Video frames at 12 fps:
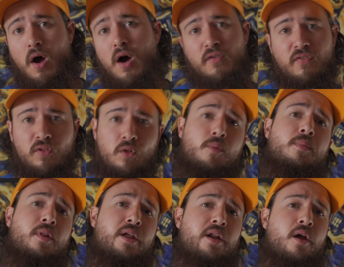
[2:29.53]
off
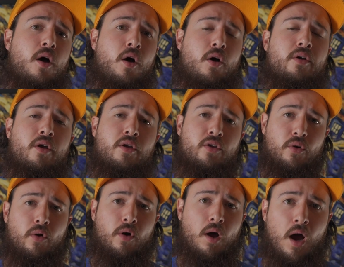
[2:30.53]
lupulin on
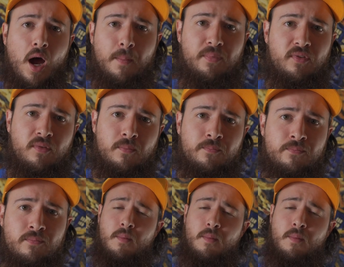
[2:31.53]
your hops.